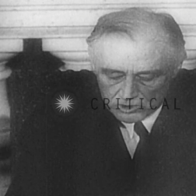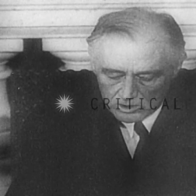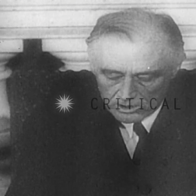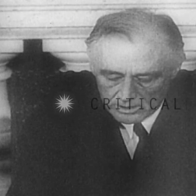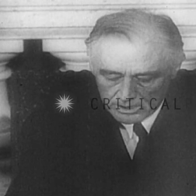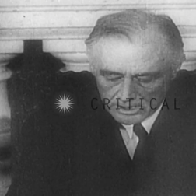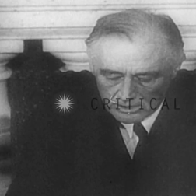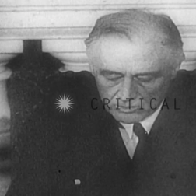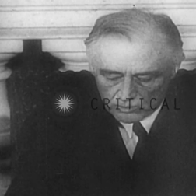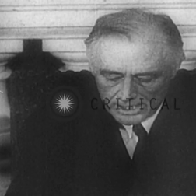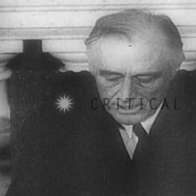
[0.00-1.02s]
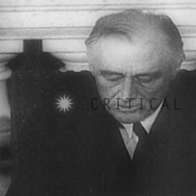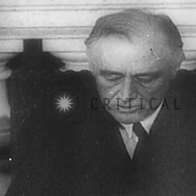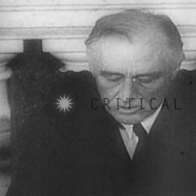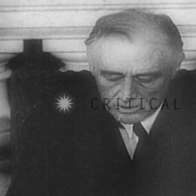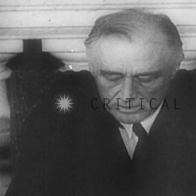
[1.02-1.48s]
children and
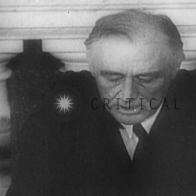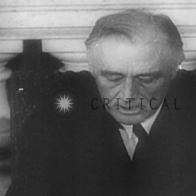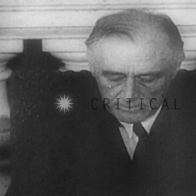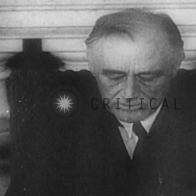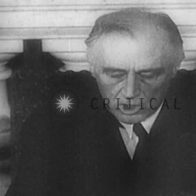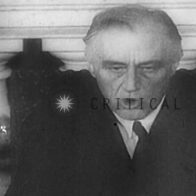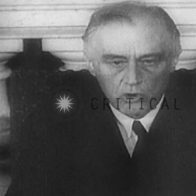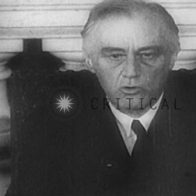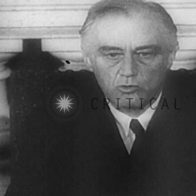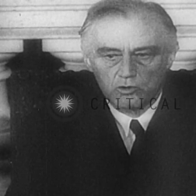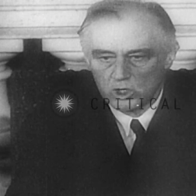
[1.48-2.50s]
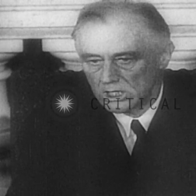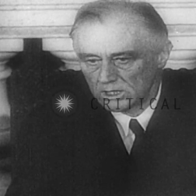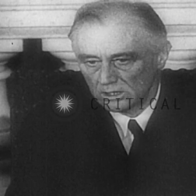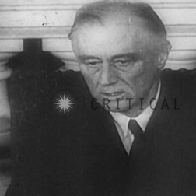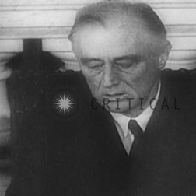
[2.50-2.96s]
grandchildren of the whole
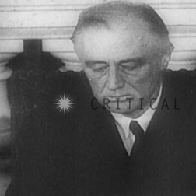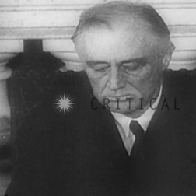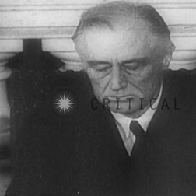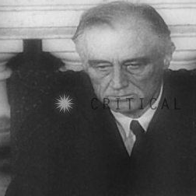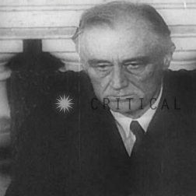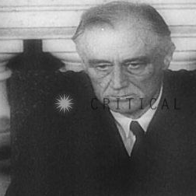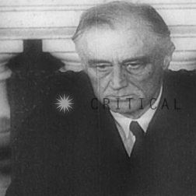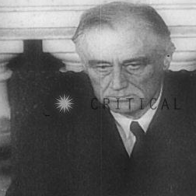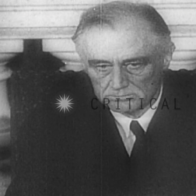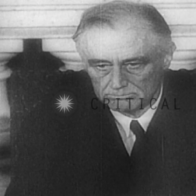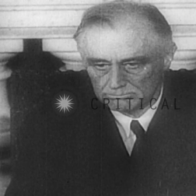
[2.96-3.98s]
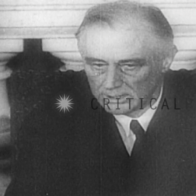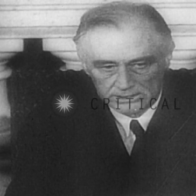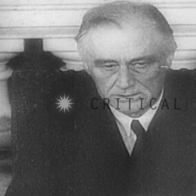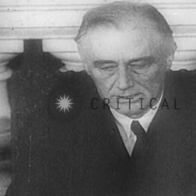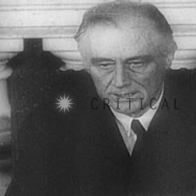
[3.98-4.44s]
world
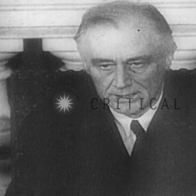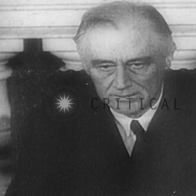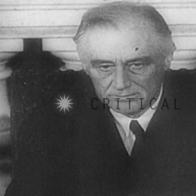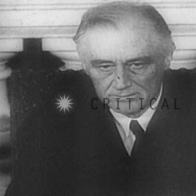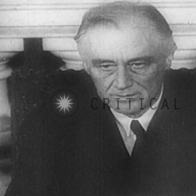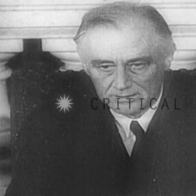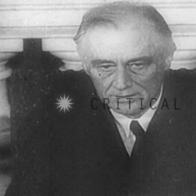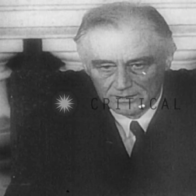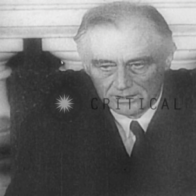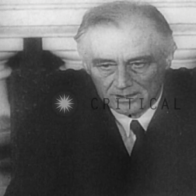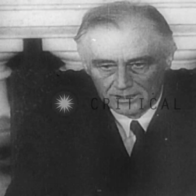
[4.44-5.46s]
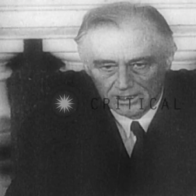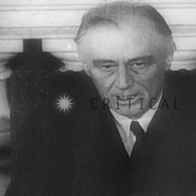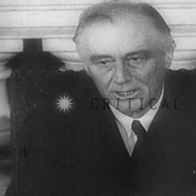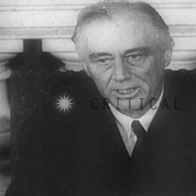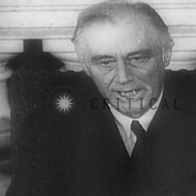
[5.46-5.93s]
must live
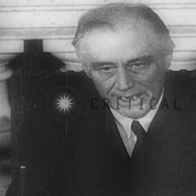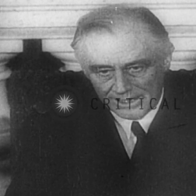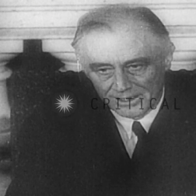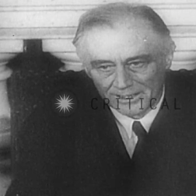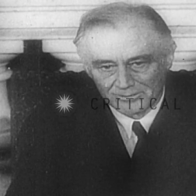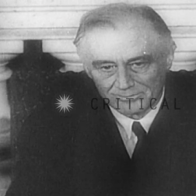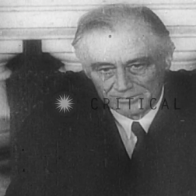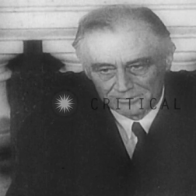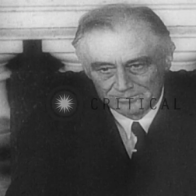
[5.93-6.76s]
Scanlon